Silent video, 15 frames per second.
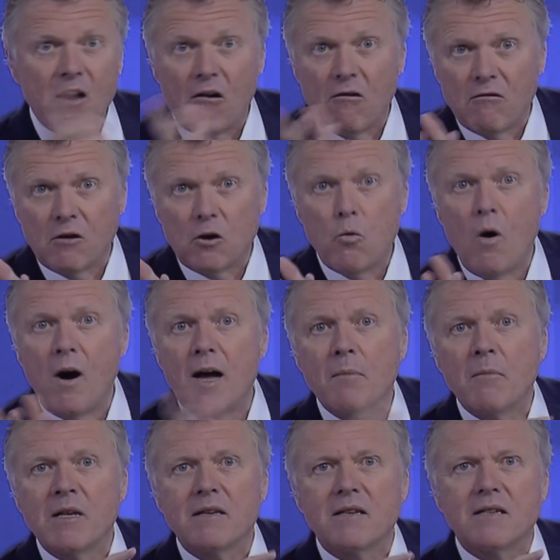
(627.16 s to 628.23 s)
there are
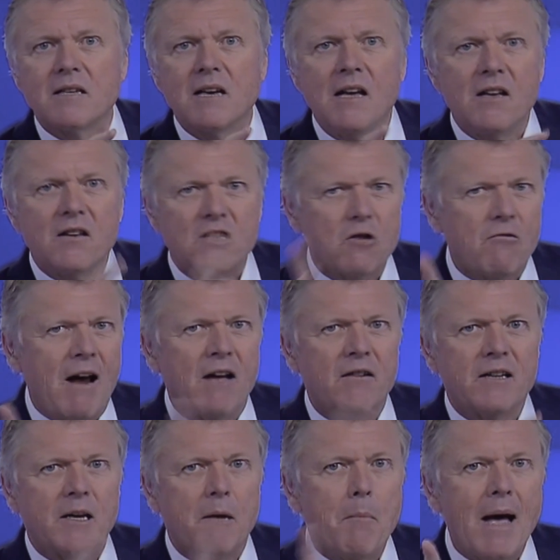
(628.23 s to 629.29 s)
requirements
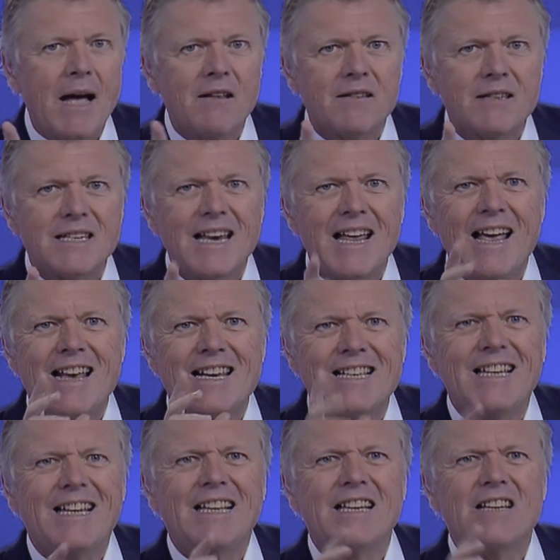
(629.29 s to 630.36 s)
surrounding amounts
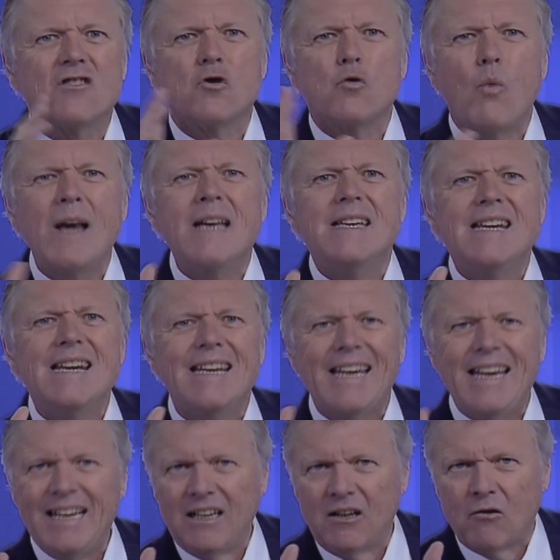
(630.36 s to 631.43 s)
as little as 20
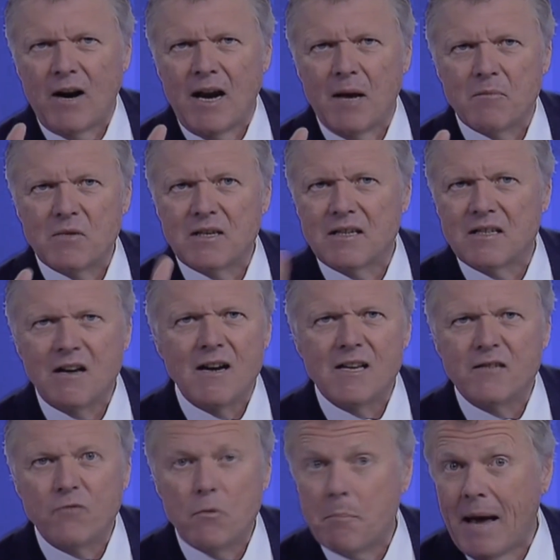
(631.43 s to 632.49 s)
kilograms, the
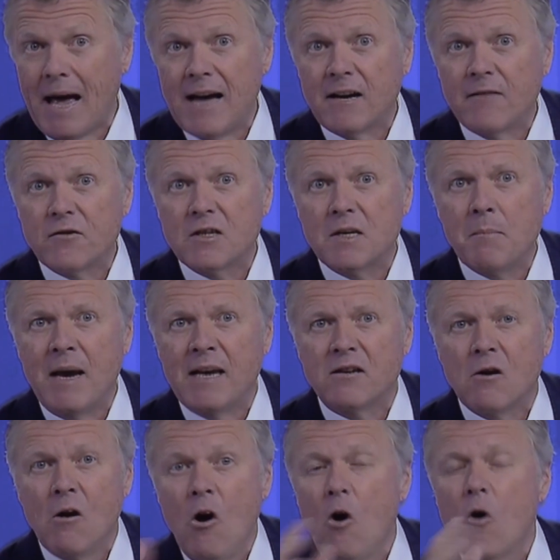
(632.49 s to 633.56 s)
size of a bag of
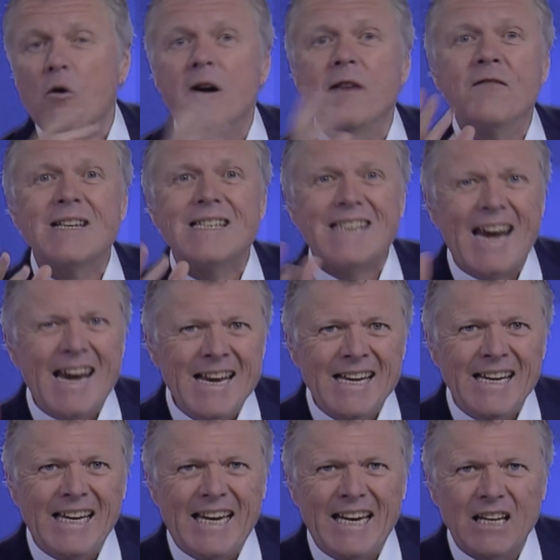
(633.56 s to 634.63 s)
cement, or even
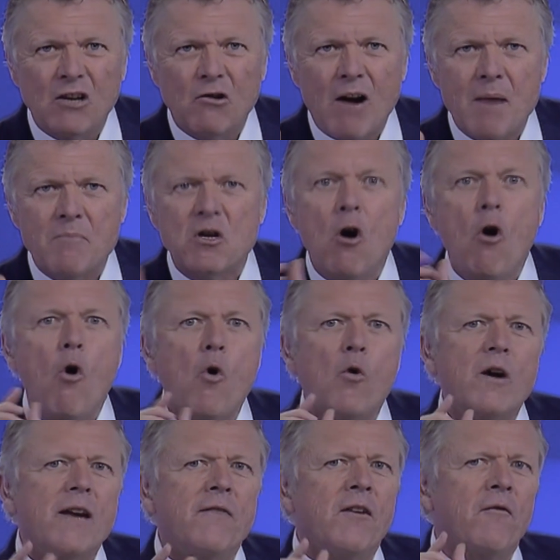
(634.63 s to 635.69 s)
10 kilograms,
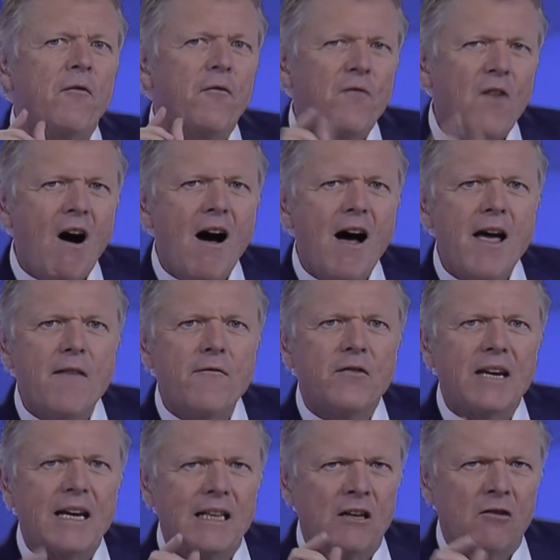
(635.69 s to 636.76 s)
or even
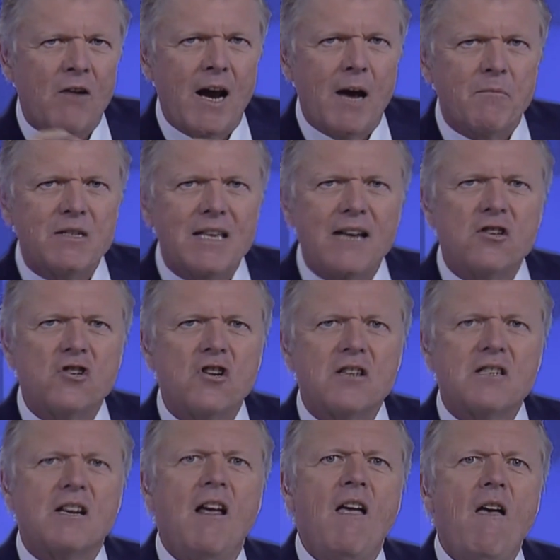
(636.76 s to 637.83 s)
5 kilograms. That's
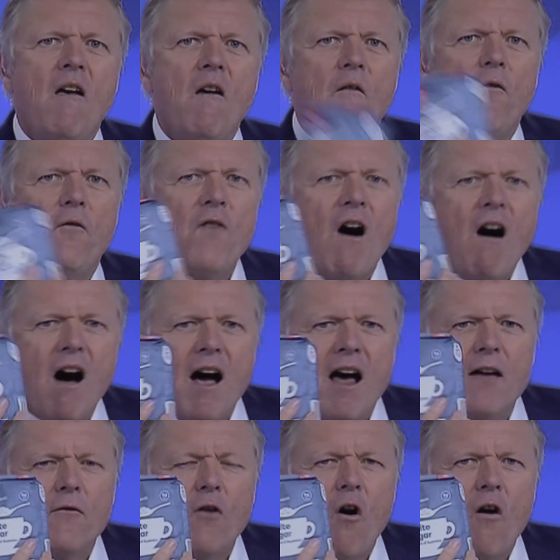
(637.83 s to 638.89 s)
just
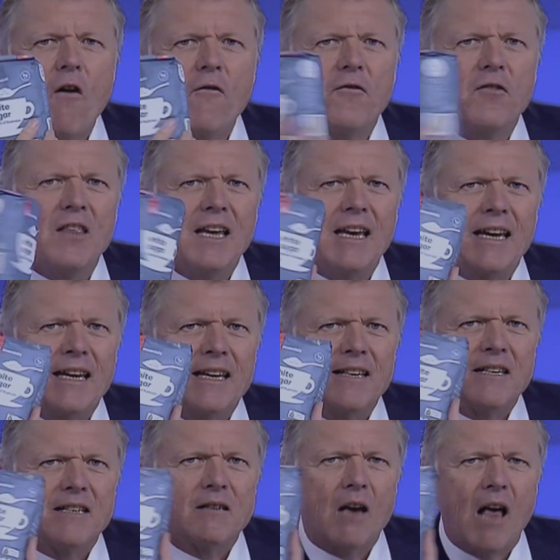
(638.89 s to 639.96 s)
5 of
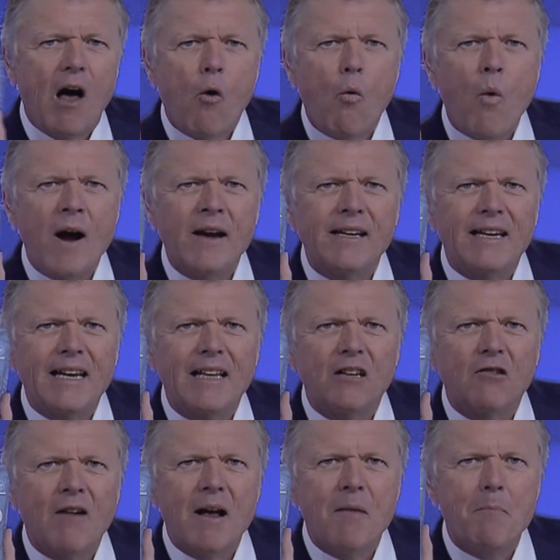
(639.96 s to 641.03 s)
these, a 1
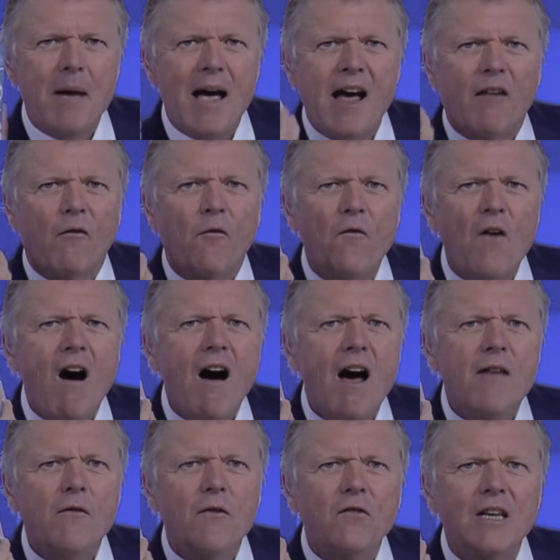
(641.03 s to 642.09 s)
kilogram pack.
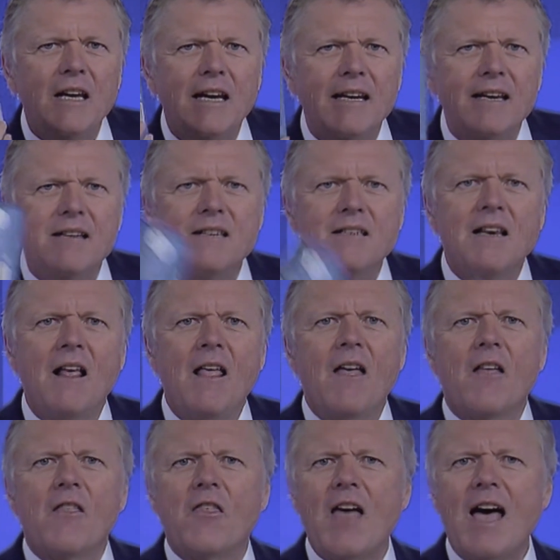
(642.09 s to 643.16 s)
5 of these,
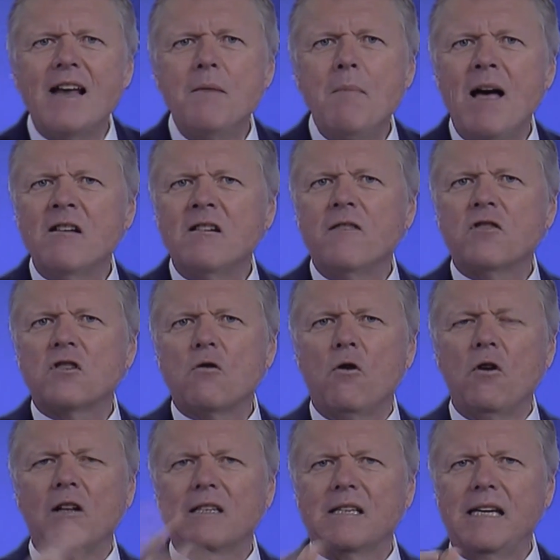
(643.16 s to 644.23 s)
that amount of
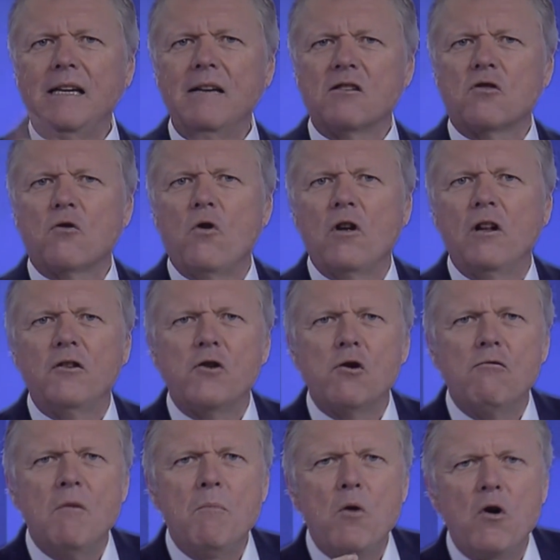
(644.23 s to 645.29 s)
soil
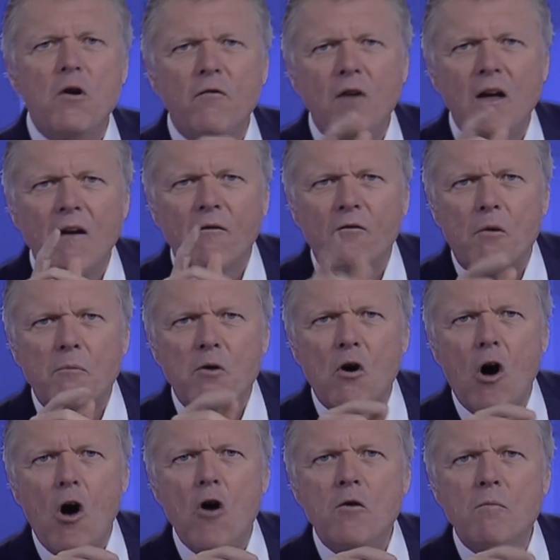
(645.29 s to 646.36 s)
you remove from
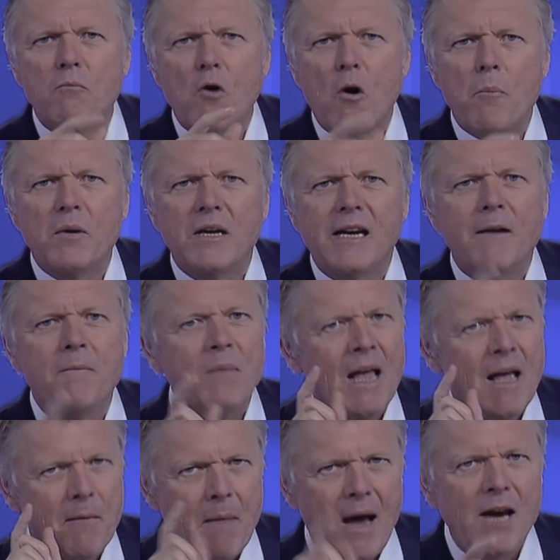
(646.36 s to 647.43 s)
your own property
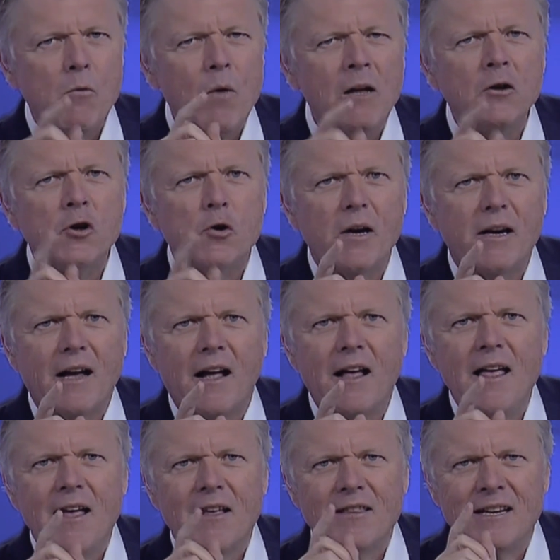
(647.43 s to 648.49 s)
may well
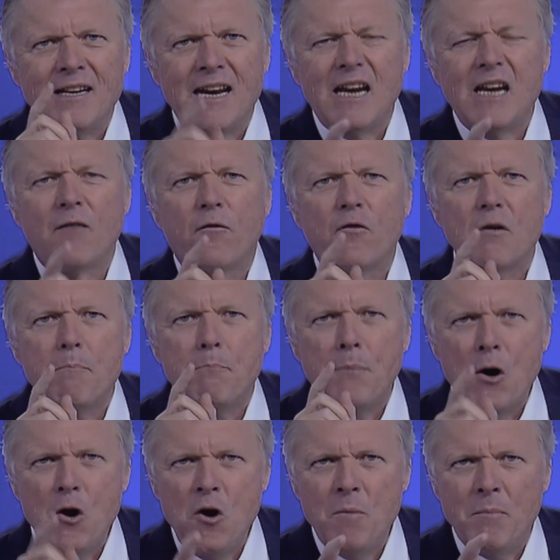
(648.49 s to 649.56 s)
trigger the need for a
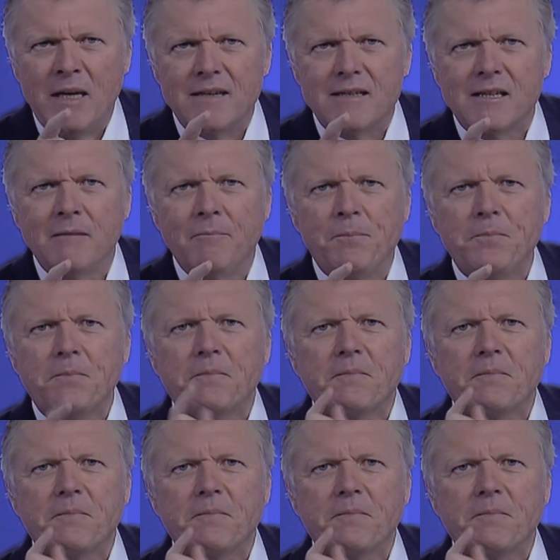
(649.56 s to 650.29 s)
permit